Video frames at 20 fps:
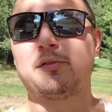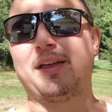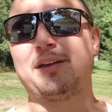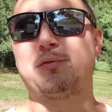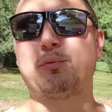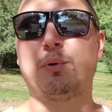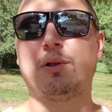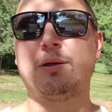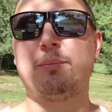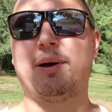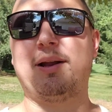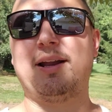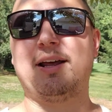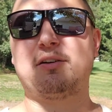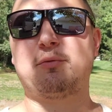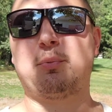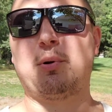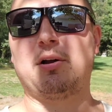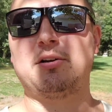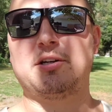So that's really my
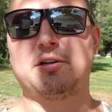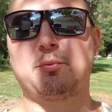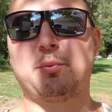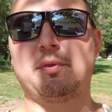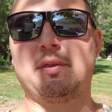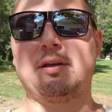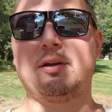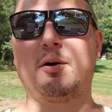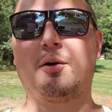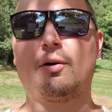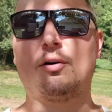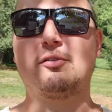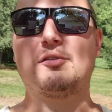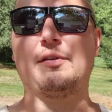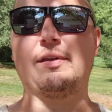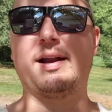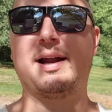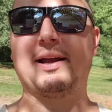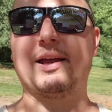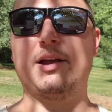next project with the yard so
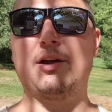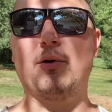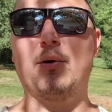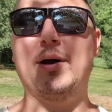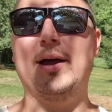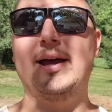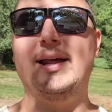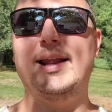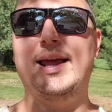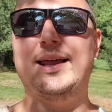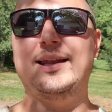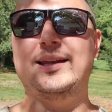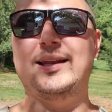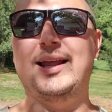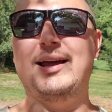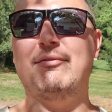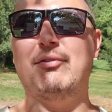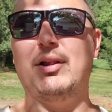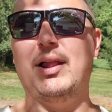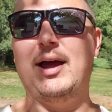that I can go ahead and
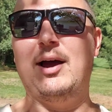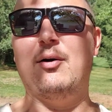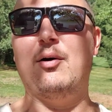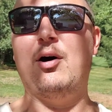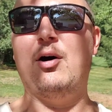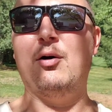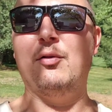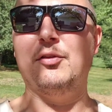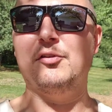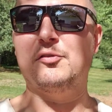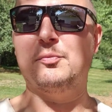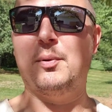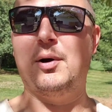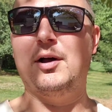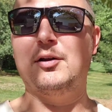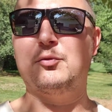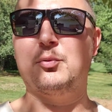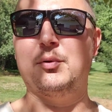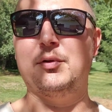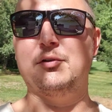level out all the
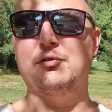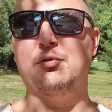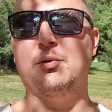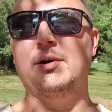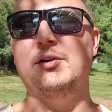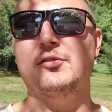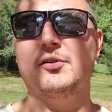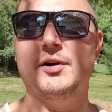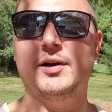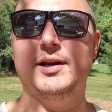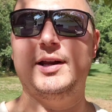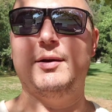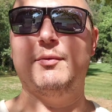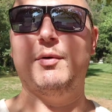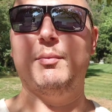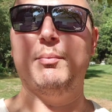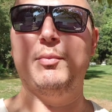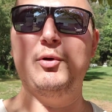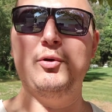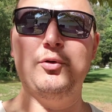spots where the trees are gonna get
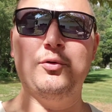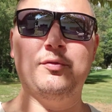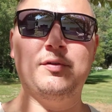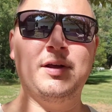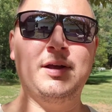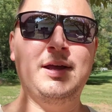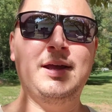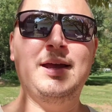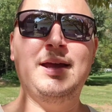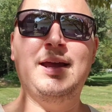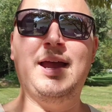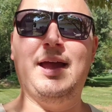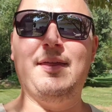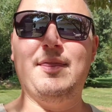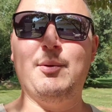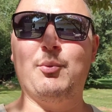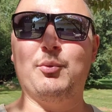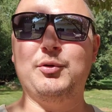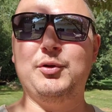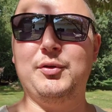removed and
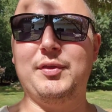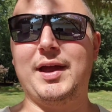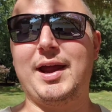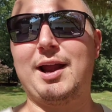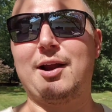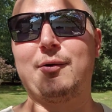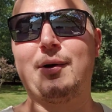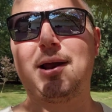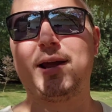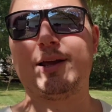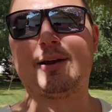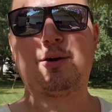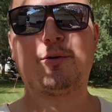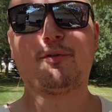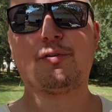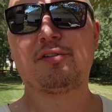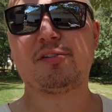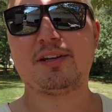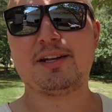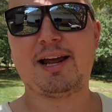then we'll do the aerate and
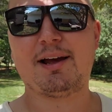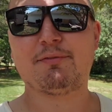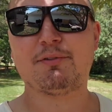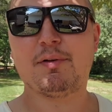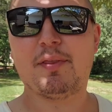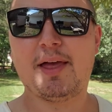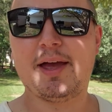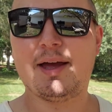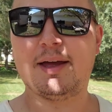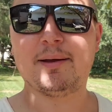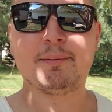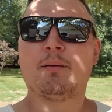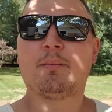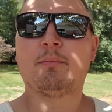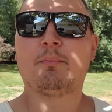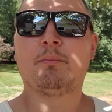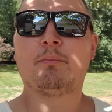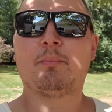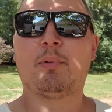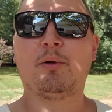overseed after that.
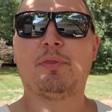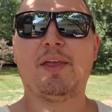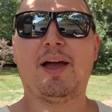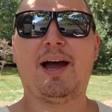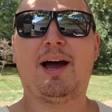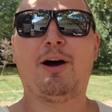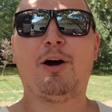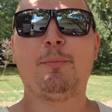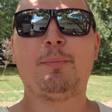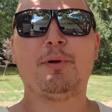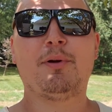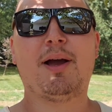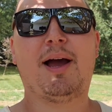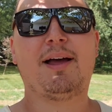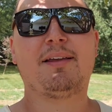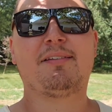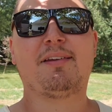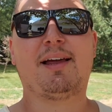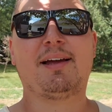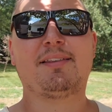But with that, I hope you
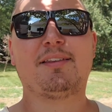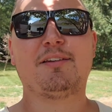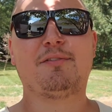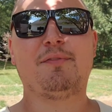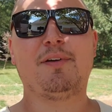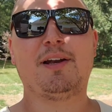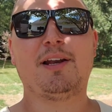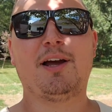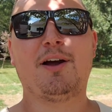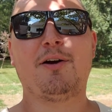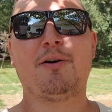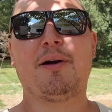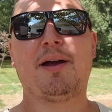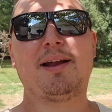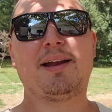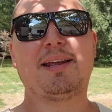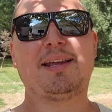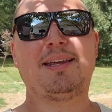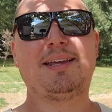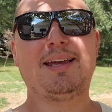guys like this video. And
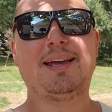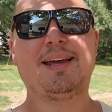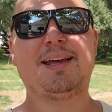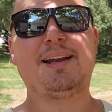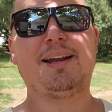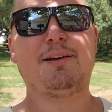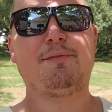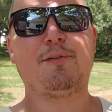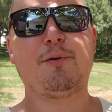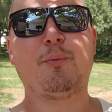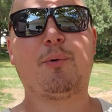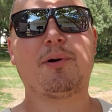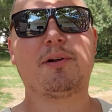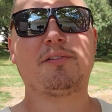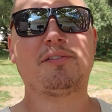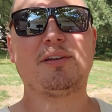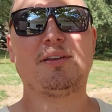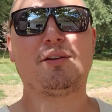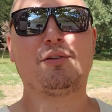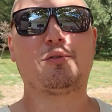again, if you wanna
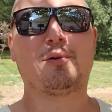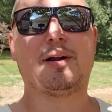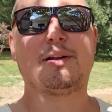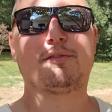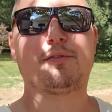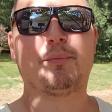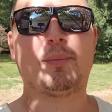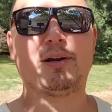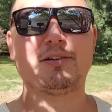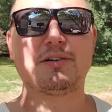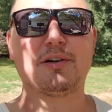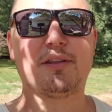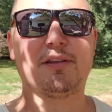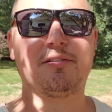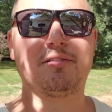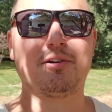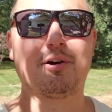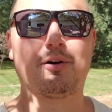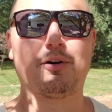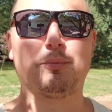see the transformation of
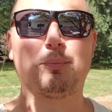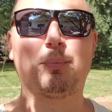this yard,